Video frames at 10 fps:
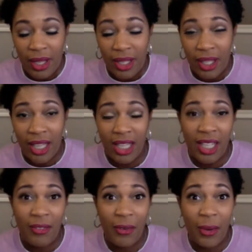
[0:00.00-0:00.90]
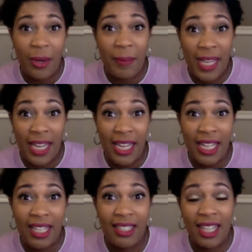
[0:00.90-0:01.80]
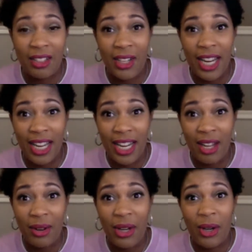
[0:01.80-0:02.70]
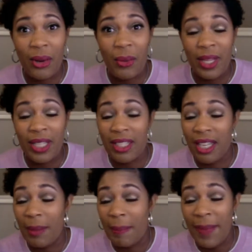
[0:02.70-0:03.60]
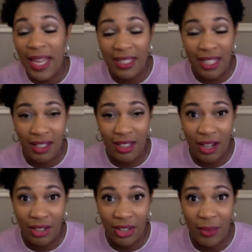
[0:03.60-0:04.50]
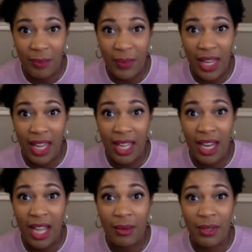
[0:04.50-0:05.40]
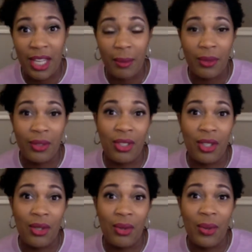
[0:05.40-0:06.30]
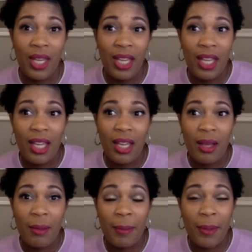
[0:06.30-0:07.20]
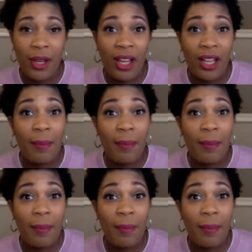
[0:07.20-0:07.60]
Luckily for me, Dr. Hanauer was an amazing doctor, and I was able to be put on a